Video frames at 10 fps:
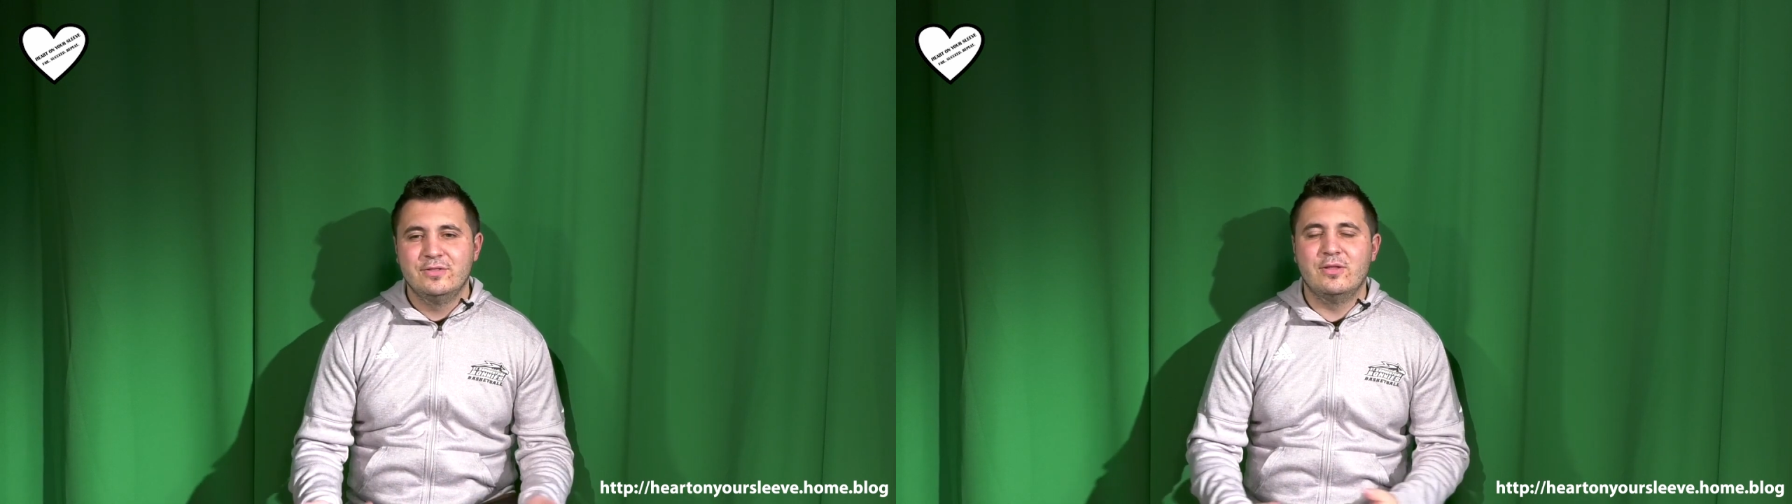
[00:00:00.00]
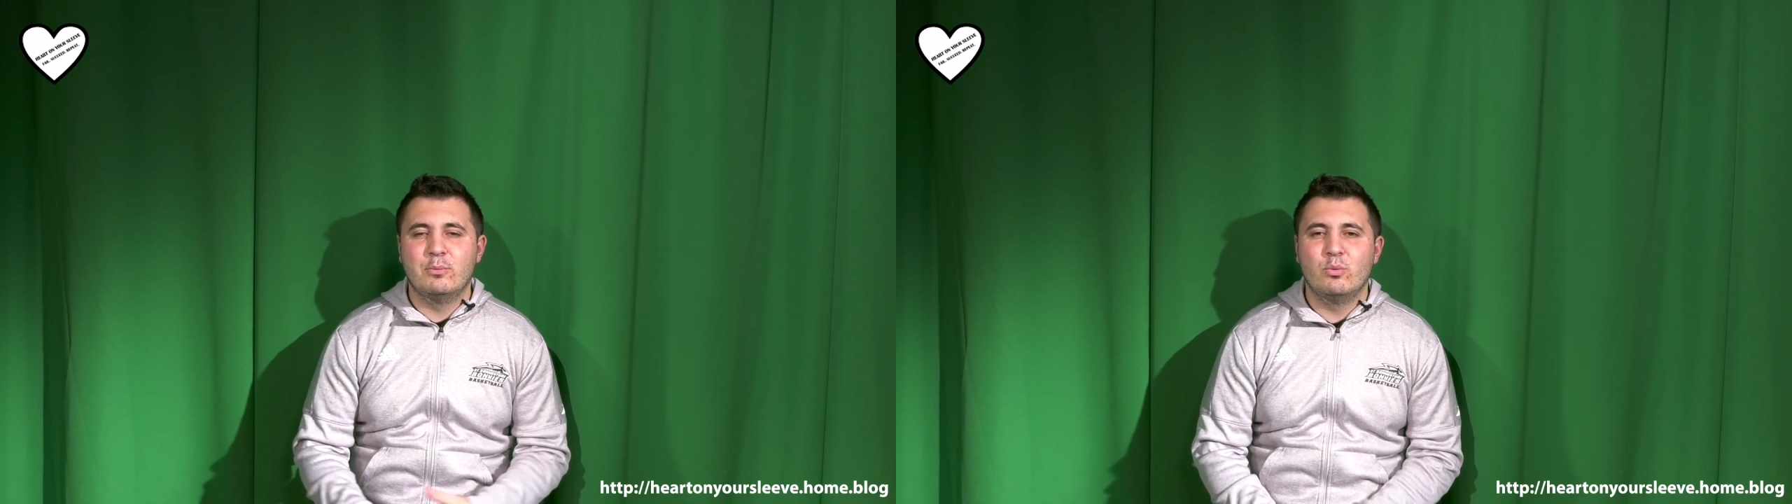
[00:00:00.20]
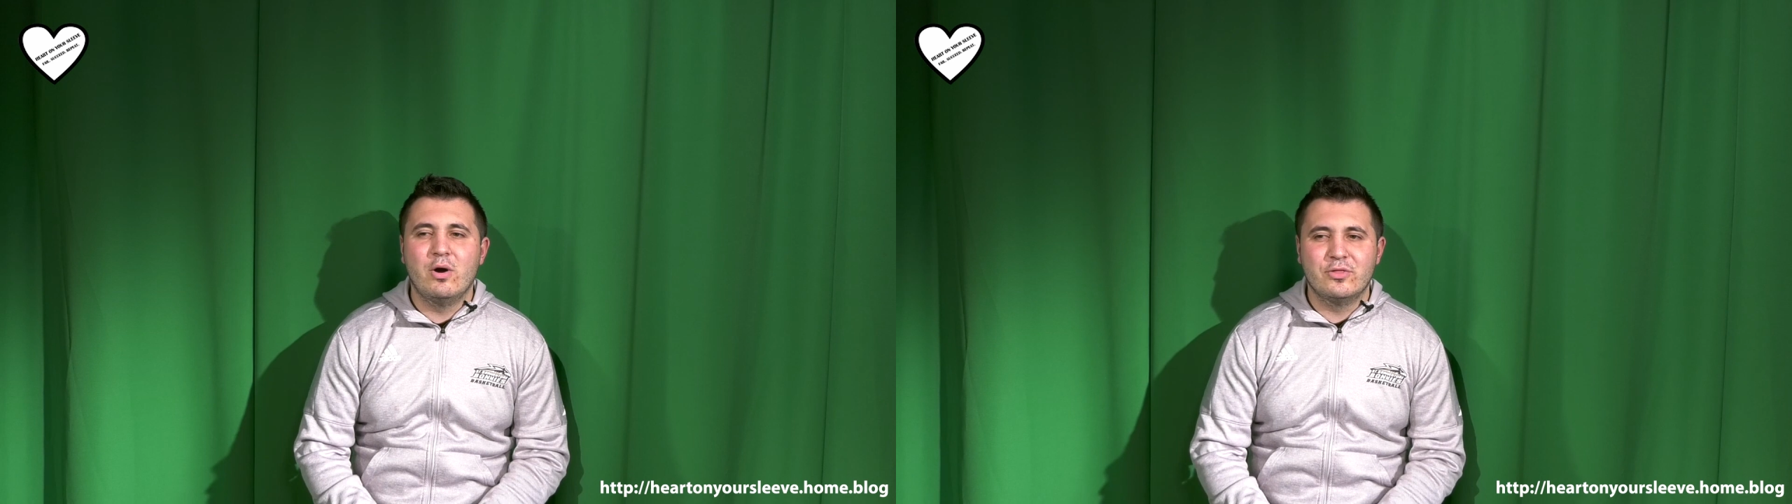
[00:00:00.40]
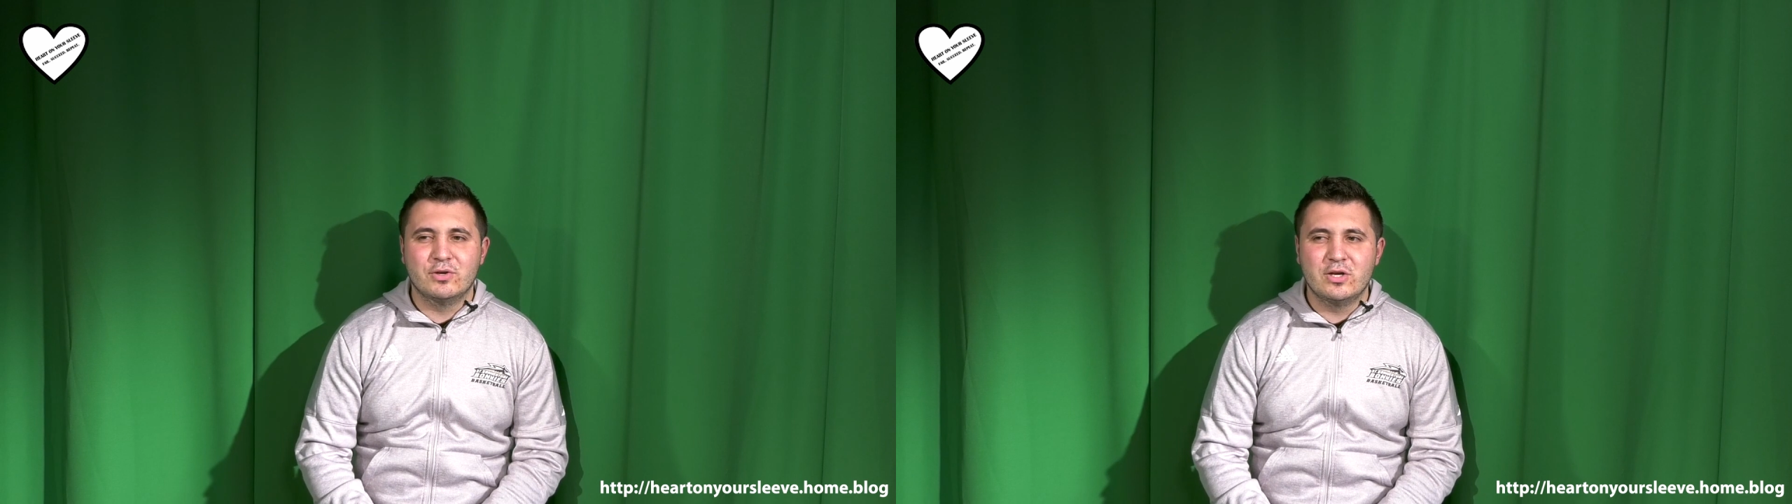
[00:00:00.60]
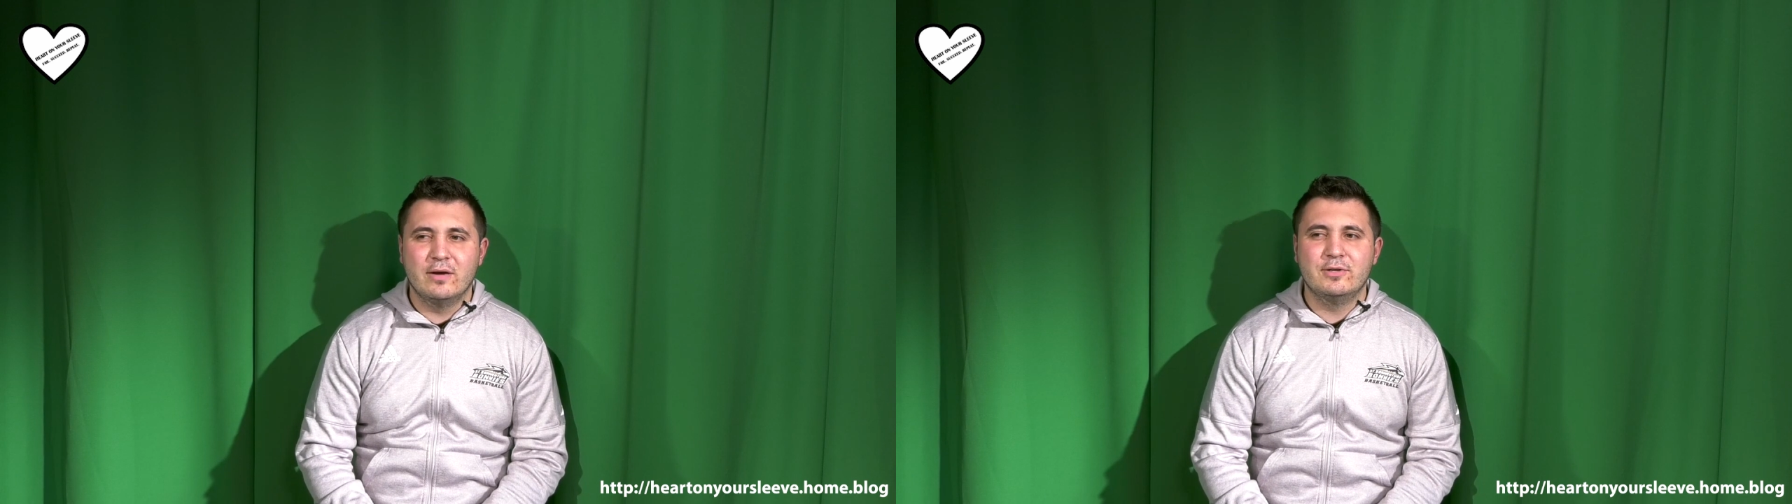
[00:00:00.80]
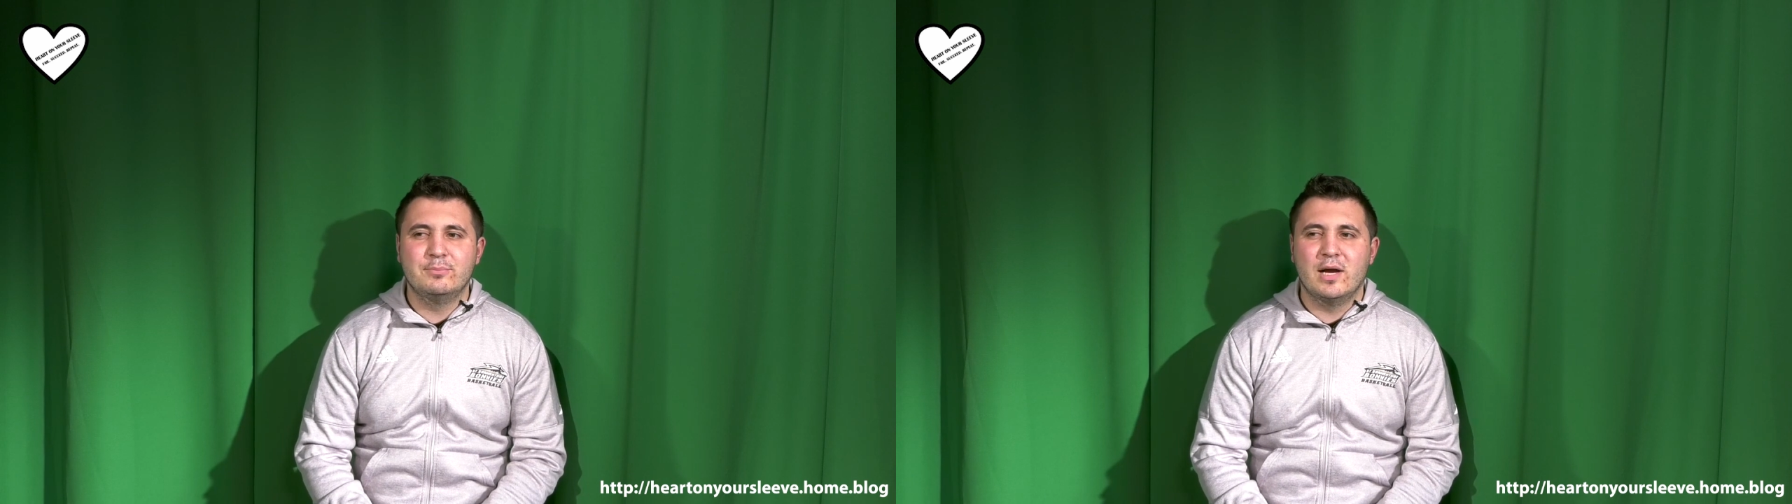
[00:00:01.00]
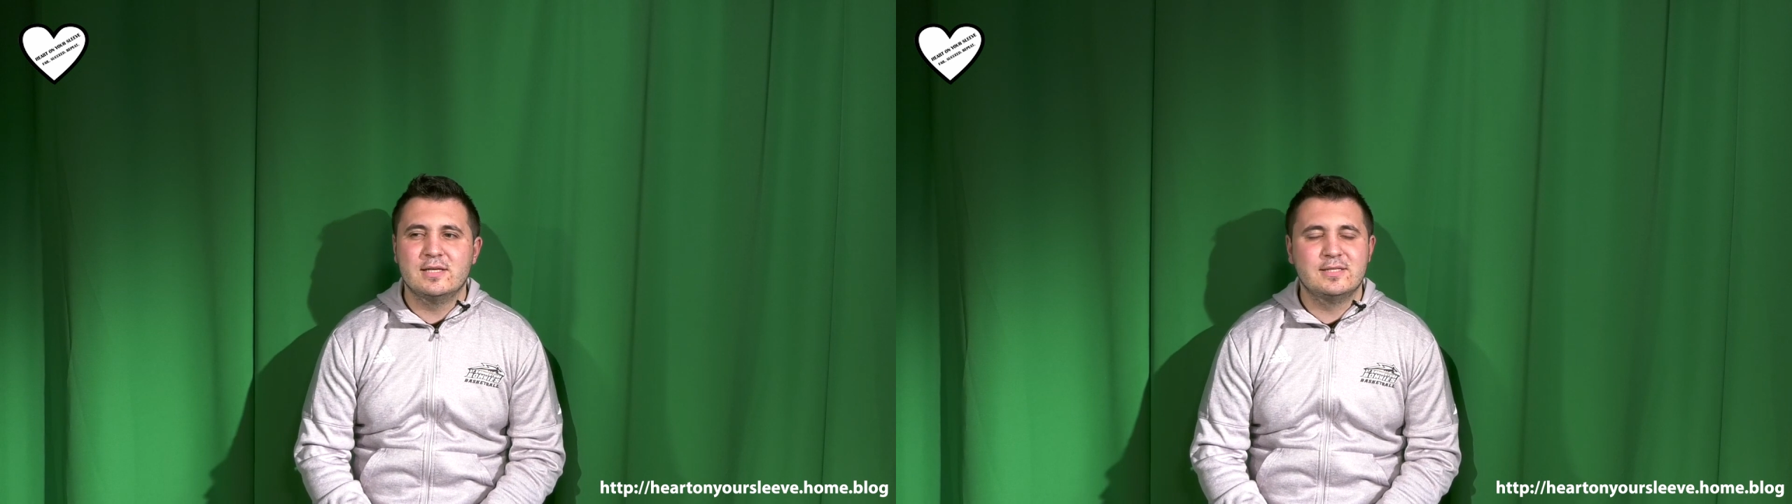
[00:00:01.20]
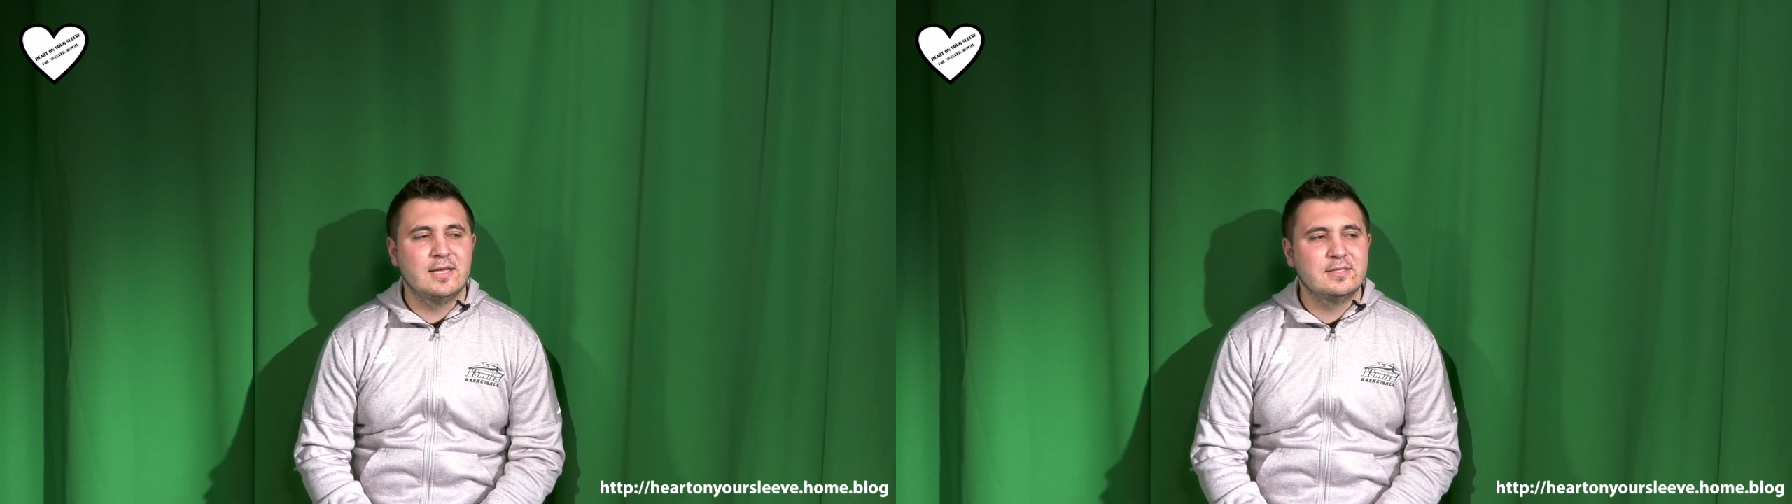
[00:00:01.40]
number 1, the recovery
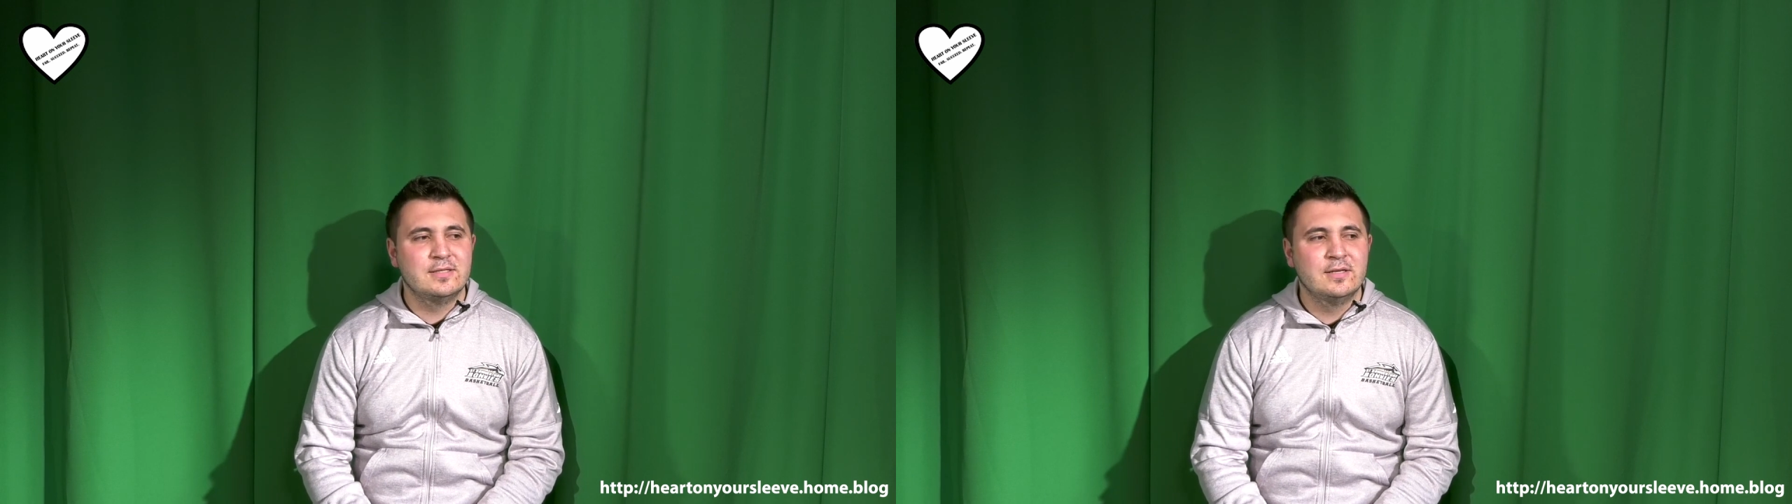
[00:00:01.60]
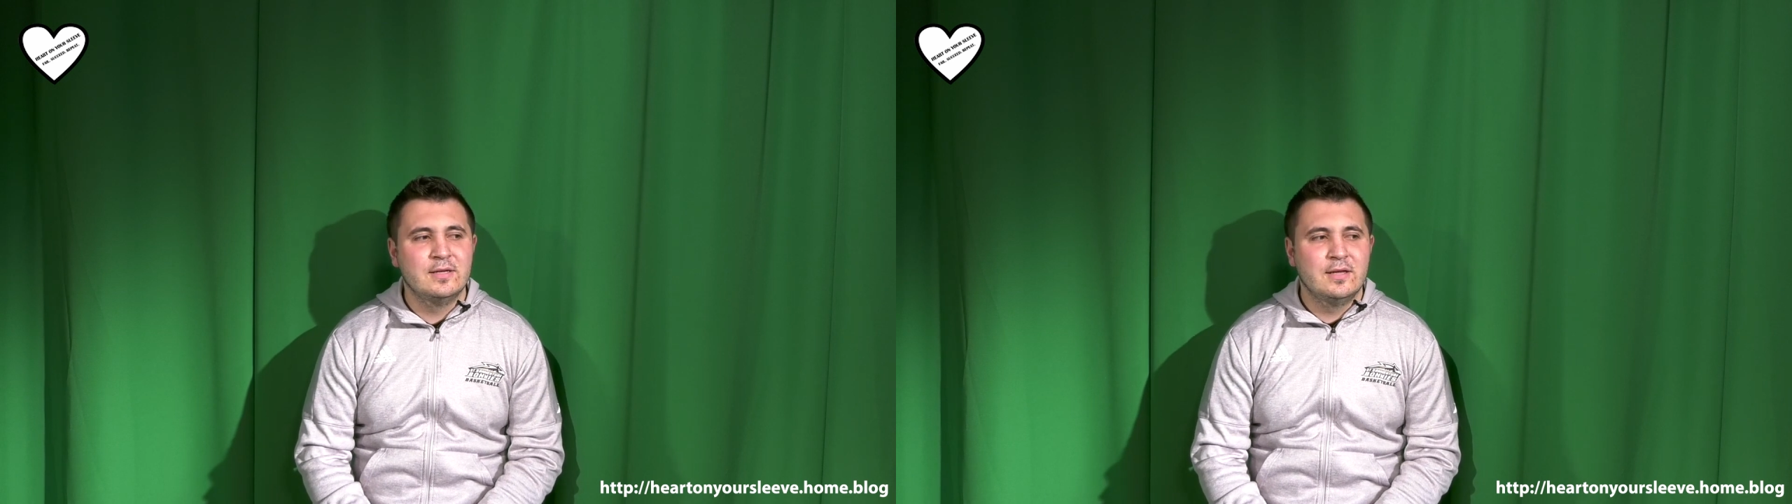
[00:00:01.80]
process.